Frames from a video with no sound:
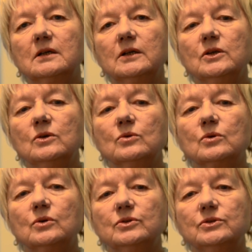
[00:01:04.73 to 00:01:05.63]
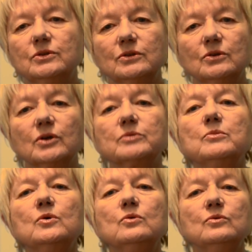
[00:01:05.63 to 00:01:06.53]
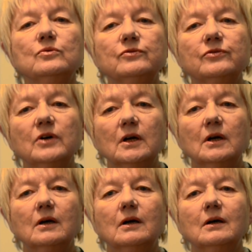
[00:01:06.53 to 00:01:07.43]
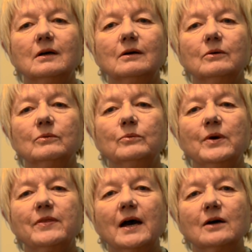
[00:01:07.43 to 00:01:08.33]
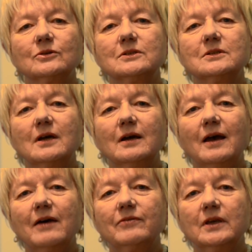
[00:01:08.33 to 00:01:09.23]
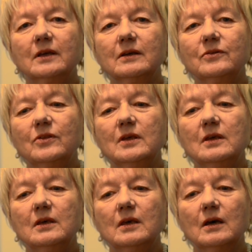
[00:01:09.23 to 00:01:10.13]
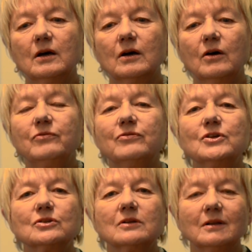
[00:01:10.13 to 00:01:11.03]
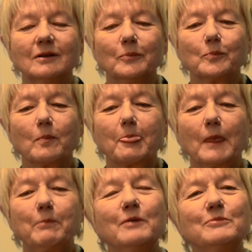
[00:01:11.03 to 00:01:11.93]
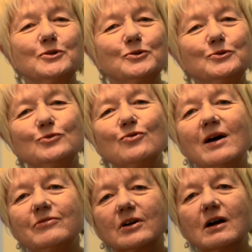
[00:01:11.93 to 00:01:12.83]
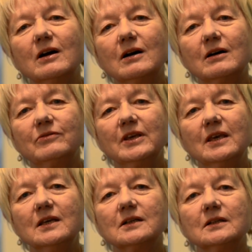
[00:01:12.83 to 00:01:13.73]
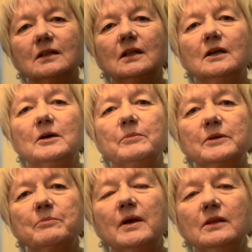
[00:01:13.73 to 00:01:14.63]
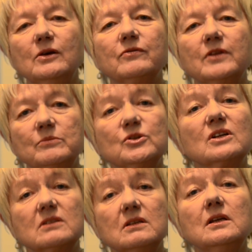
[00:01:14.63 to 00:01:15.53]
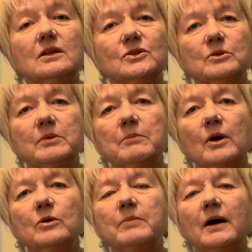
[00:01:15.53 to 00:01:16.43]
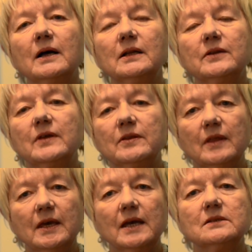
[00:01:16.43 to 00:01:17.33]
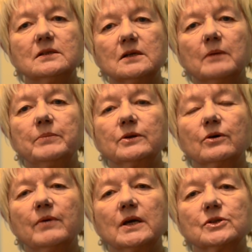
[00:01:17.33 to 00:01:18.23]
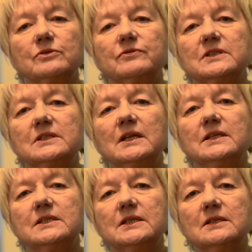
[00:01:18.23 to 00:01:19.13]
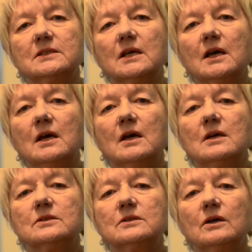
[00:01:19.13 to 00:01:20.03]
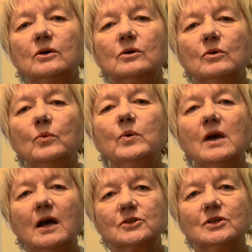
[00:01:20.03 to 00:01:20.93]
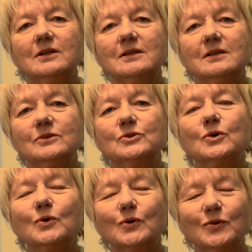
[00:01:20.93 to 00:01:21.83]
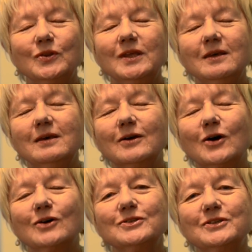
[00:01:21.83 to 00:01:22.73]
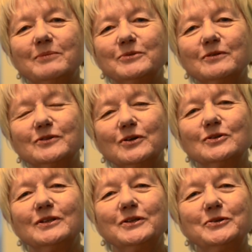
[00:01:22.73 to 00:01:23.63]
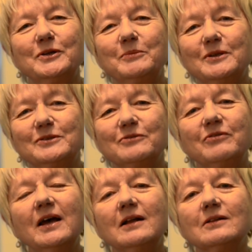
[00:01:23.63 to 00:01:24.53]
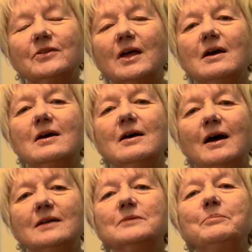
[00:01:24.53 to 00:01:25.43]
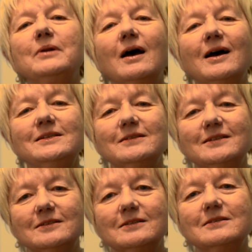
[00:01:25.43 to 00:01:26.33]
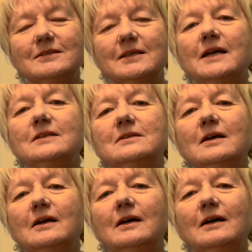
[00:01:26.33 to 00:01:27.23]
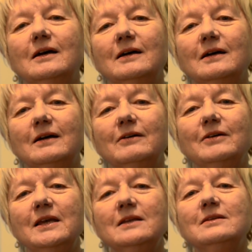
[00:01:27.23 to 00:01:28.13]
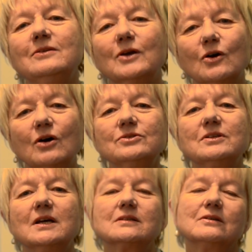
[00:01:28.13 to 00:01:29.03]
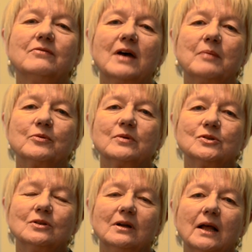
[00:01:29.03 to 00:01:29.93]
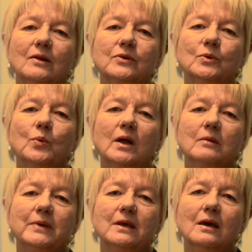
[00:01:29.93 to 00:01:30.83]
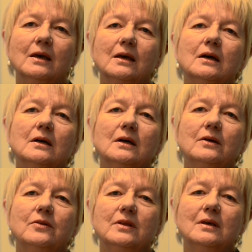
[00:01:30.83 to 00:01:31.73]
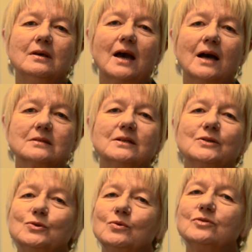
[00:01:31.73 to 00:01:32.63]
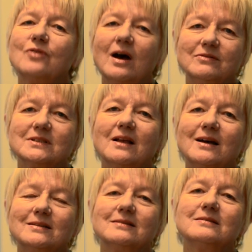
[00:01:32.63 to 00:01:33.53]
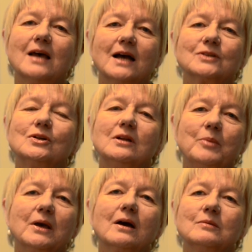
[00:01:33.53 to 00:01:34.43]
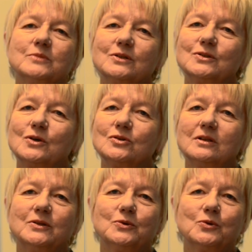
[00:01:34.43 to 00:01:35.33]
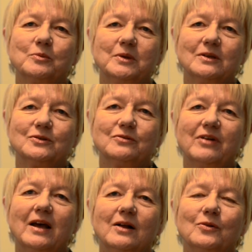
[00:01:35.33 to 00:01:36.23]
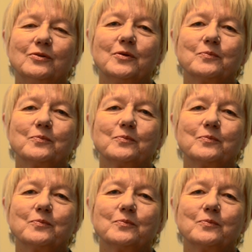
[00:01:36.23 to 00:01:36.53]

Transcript: you could not move without having the official permission to drive a car, vehicle, but many of them just needed to be mobile, and then they ended up in correction facilities. So we actually took the concept of social determinants of health and applied it and said, in the context of Aboriginal health and well-being, the access to a driver's license actually becomes a social determinant of health.